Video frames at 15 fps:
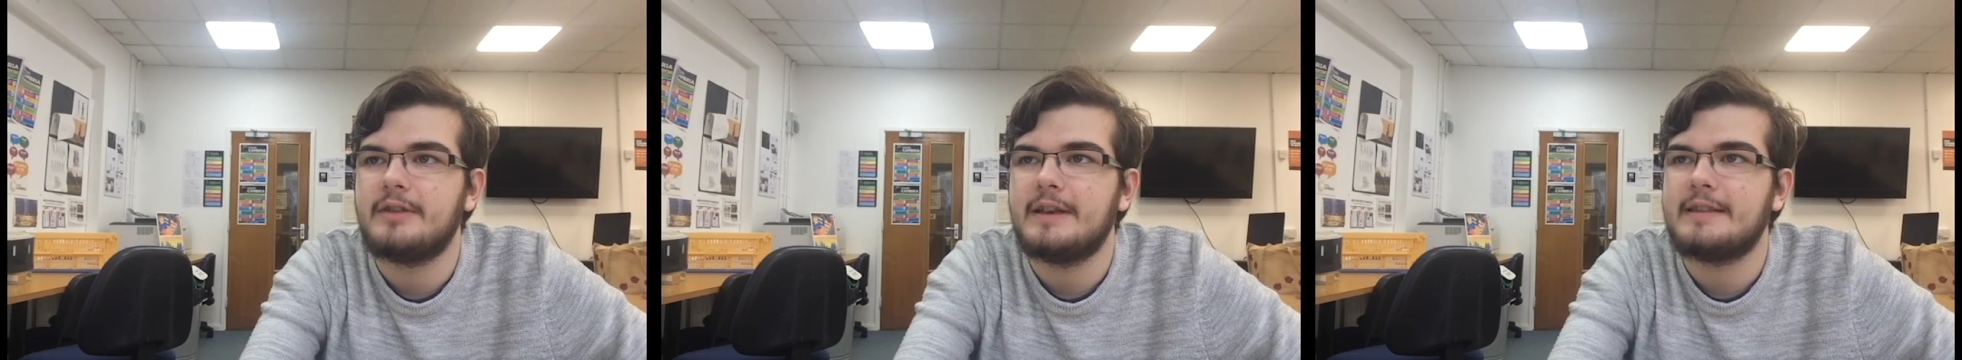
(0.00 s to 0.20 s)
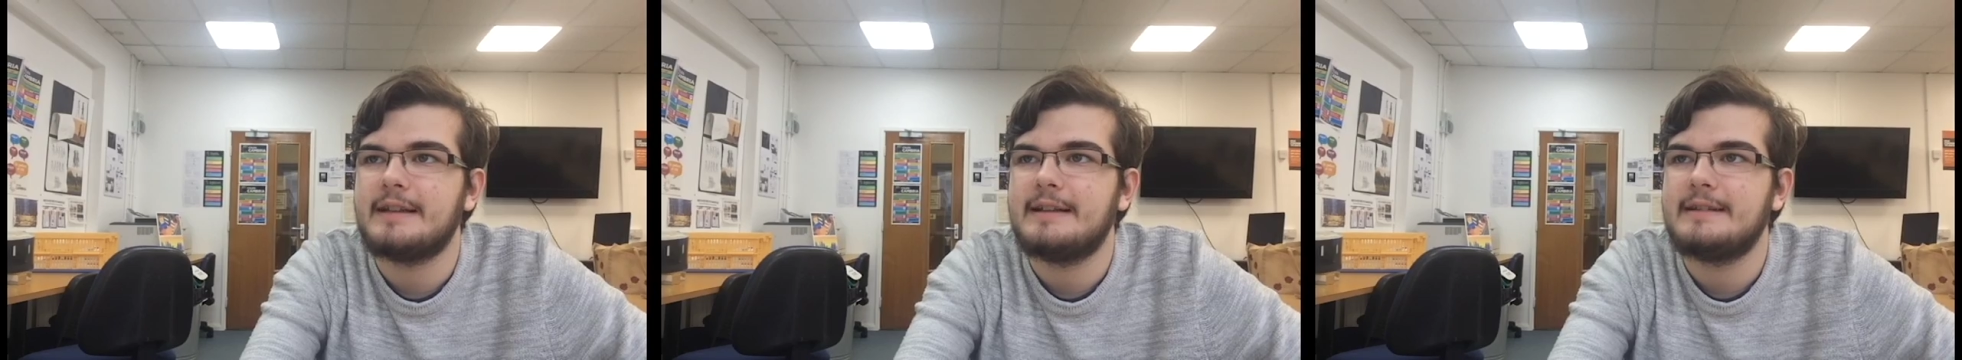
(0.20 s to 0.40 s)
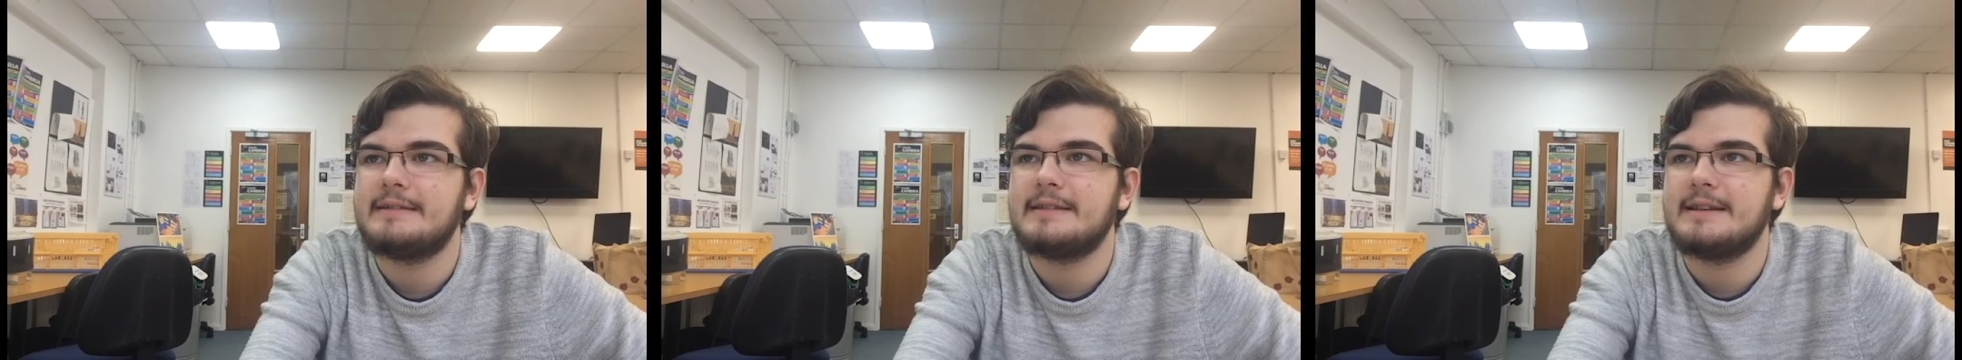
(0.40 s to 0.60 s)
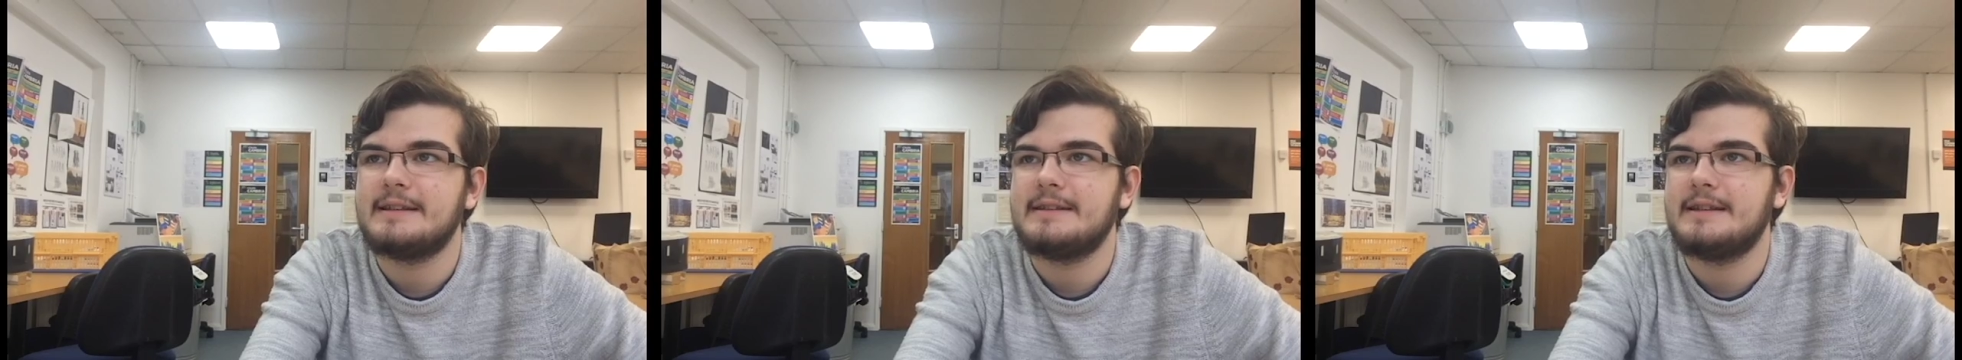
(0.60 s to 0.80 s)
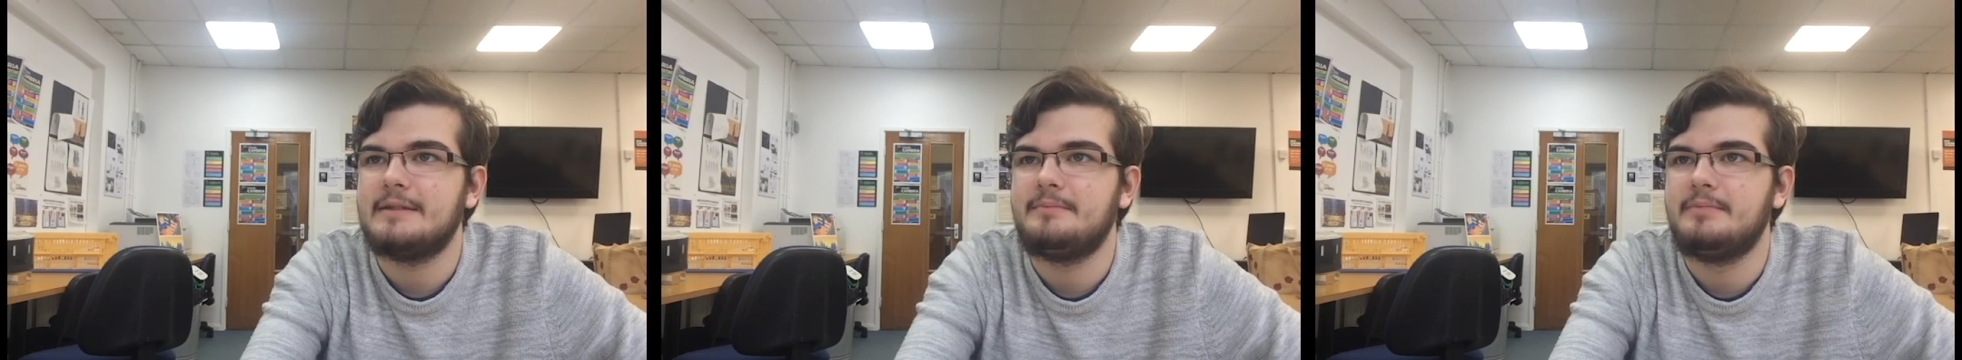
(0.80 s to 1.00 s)
think that
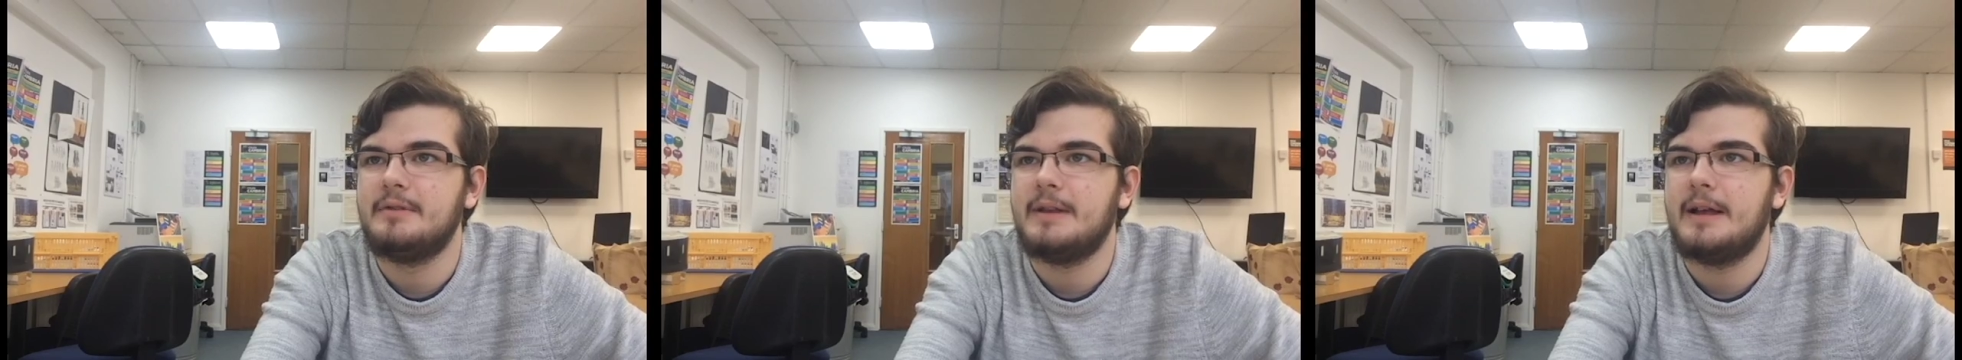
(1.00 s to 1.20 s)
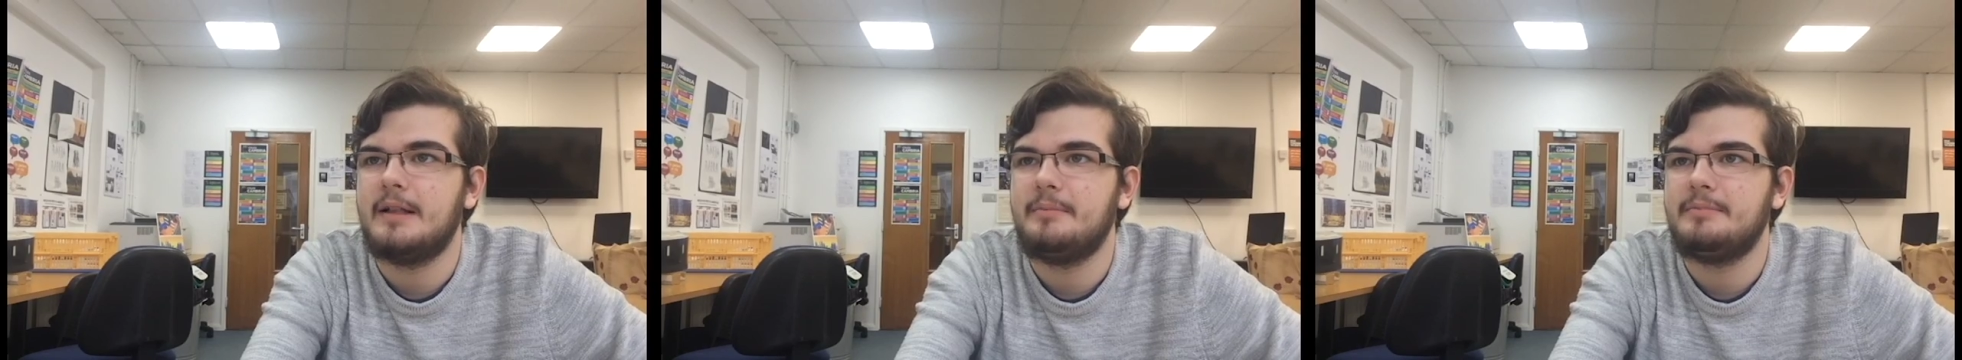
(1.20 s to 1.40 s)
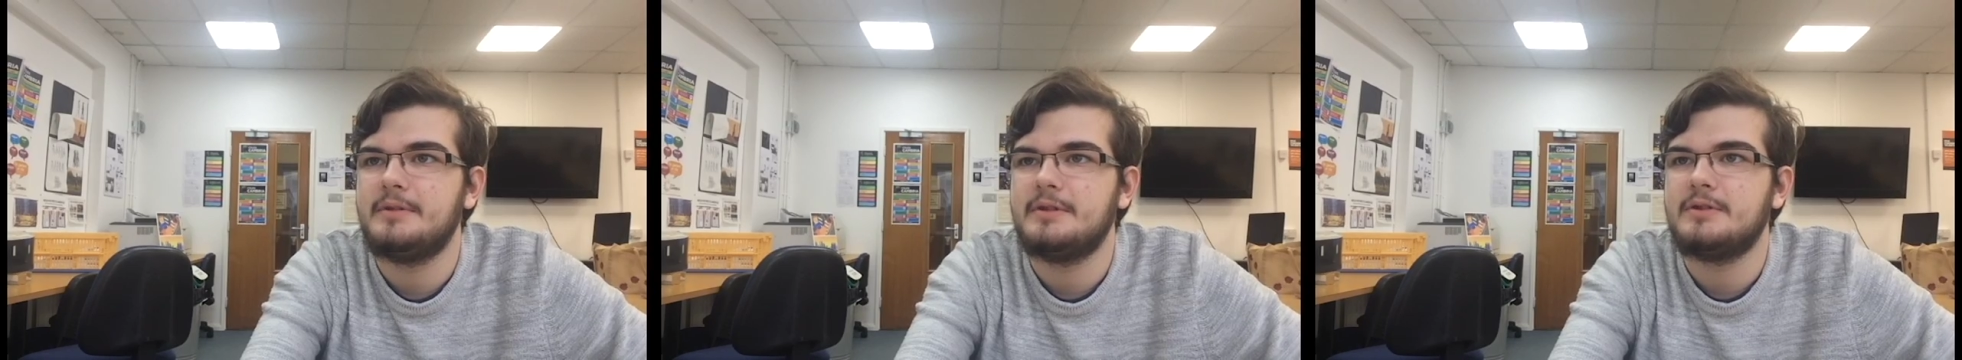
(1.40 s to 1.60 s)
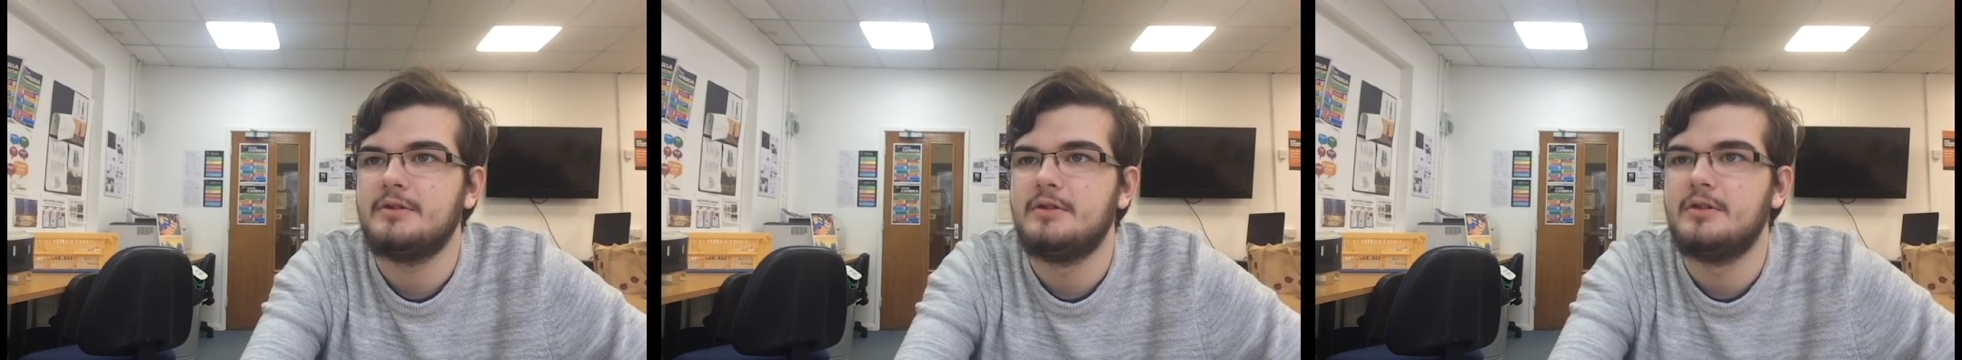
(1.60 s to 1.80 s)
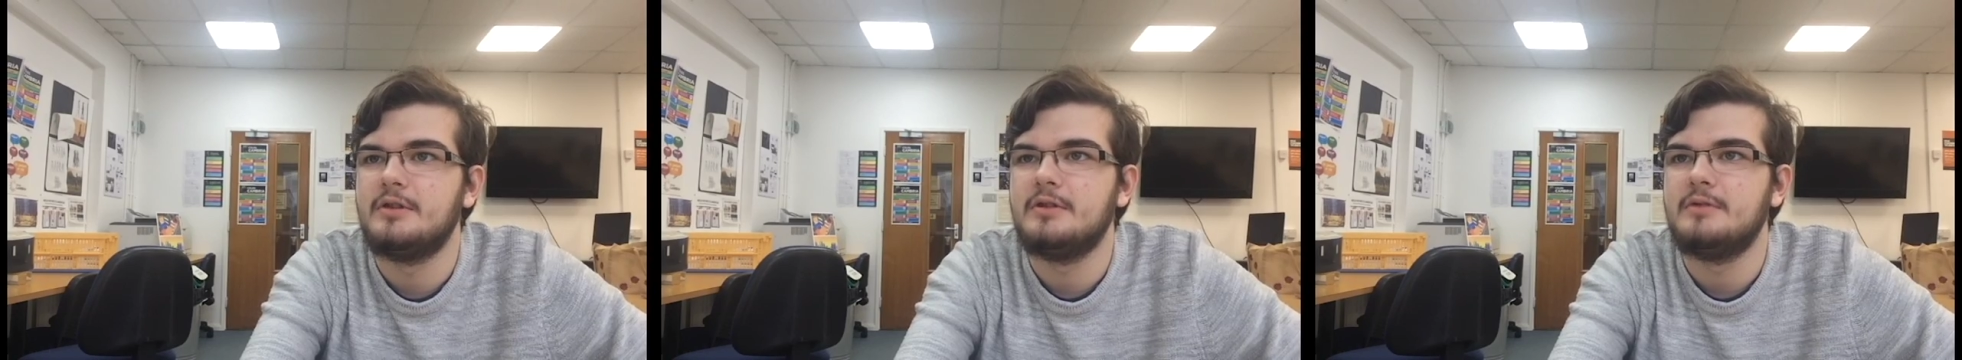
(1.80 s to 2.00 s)
example helped at
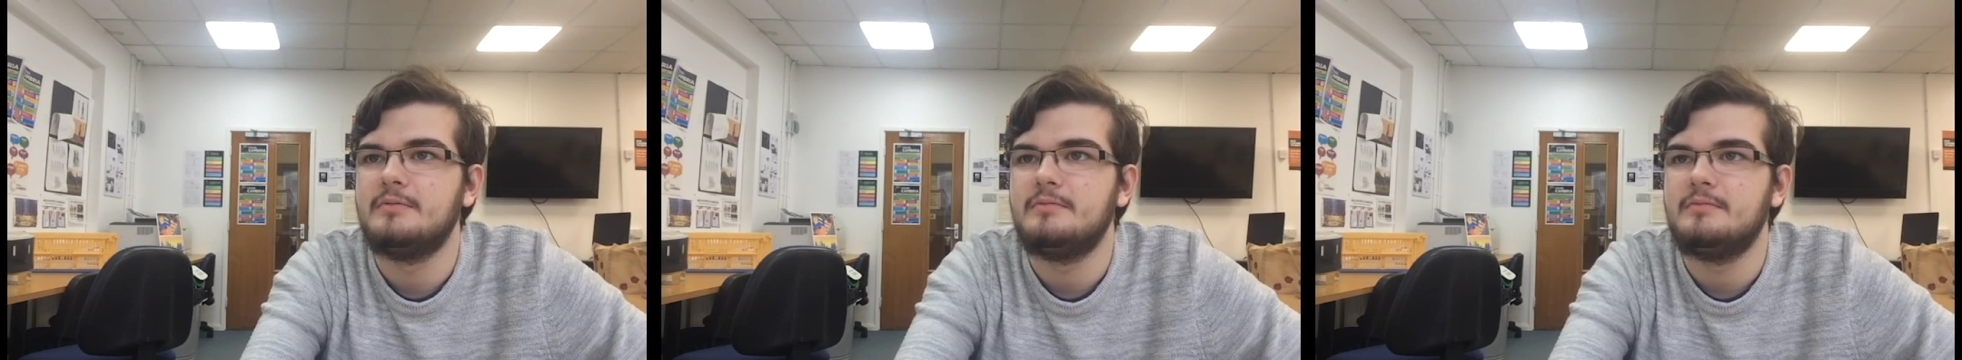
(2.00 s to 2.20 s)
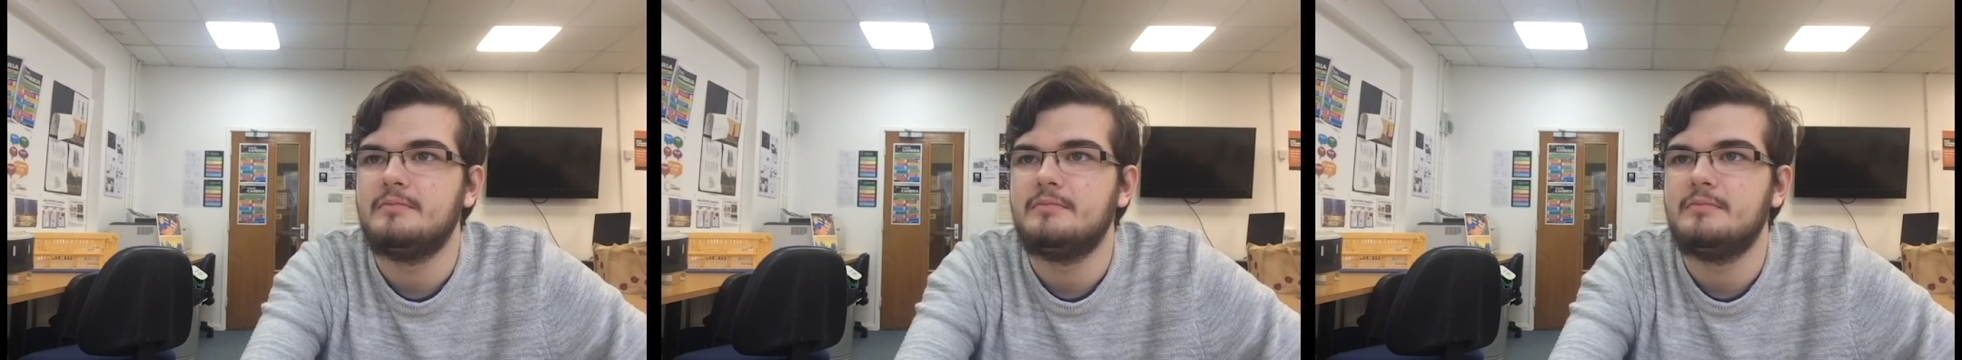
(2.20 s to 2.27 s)
all.